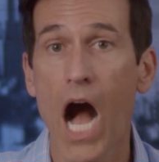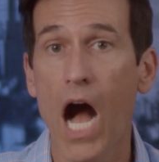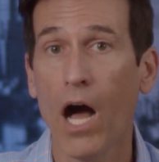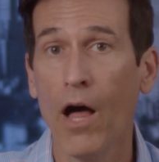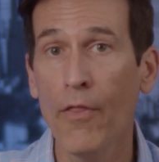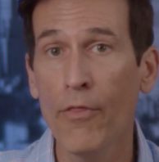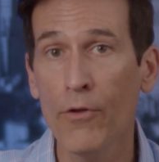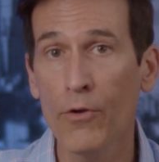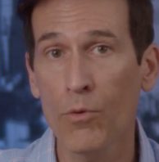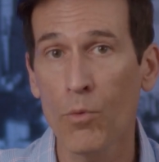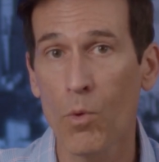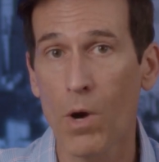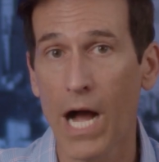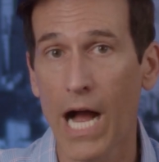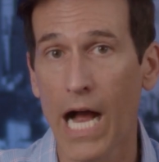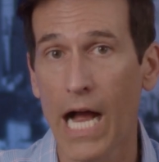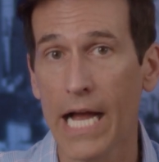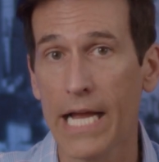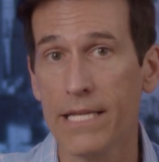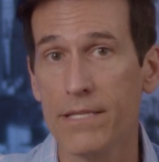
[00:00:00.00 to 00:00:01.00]

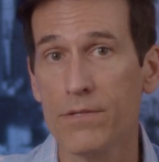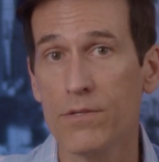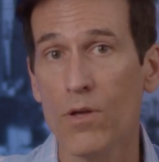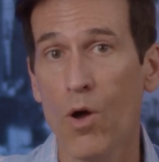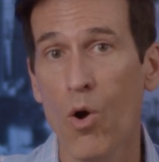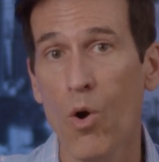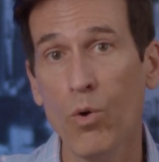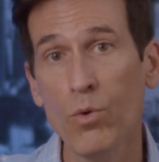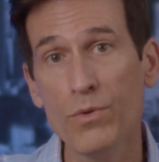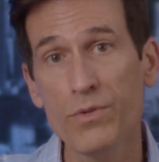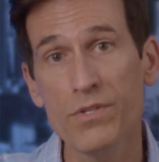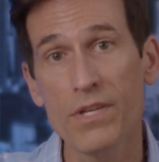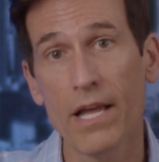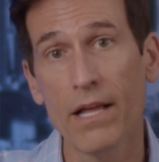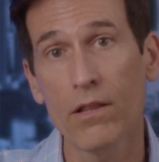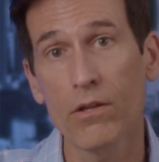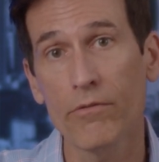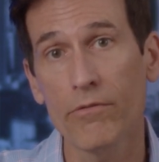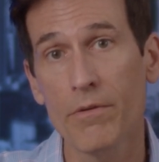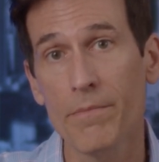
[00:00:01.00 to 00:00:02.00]
Otherwise, the
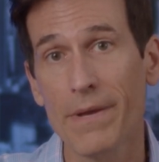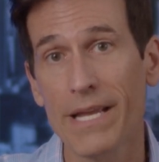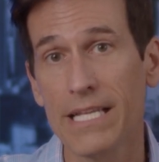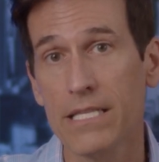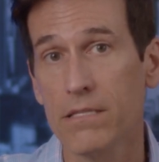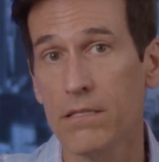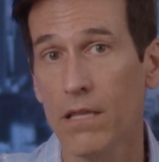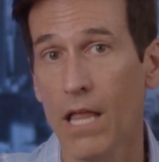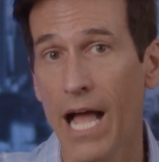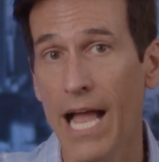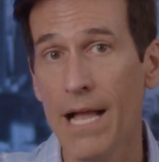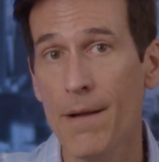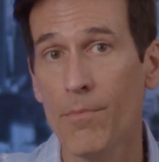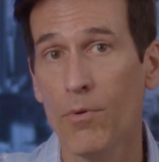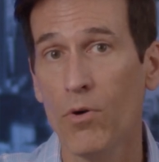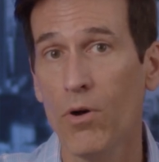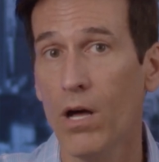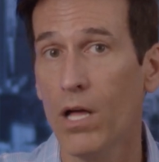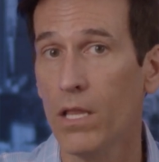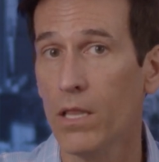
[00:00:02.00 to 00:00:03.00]
wholesaler remains
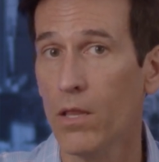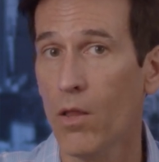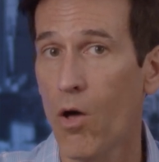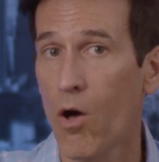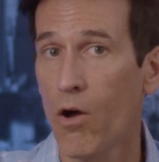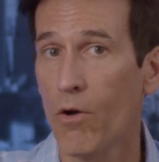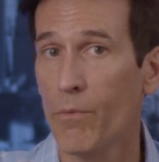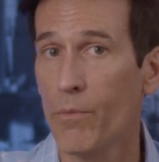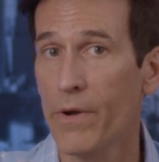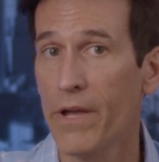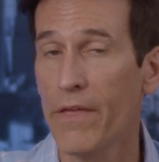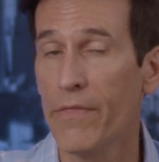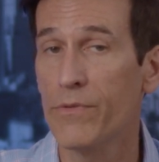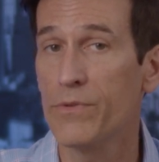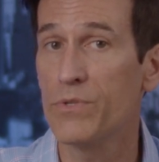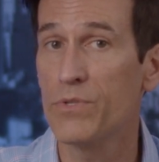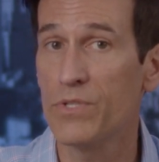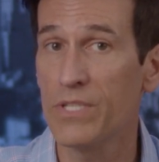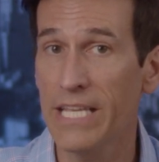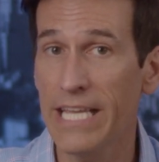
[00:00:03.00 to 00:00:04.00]
liable along with
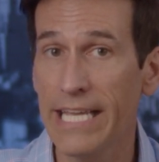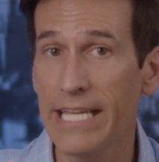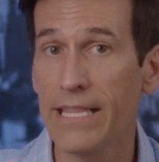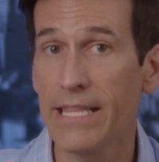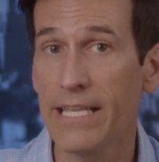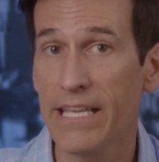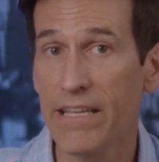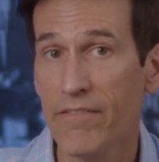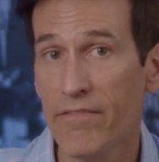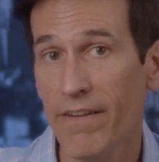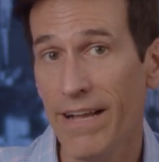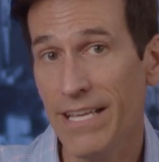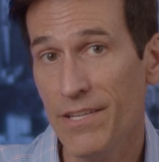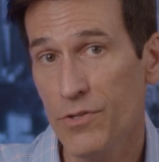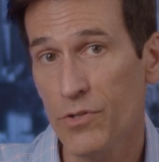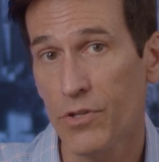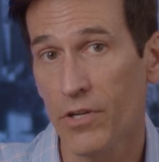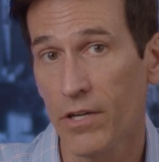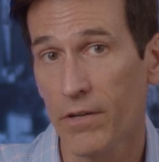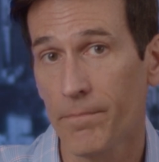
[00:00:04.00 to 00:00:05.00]
C, the
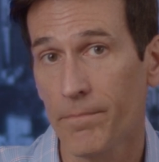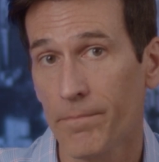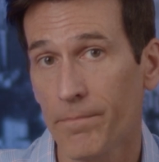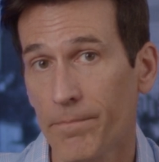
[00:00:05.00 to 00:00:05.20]
investor.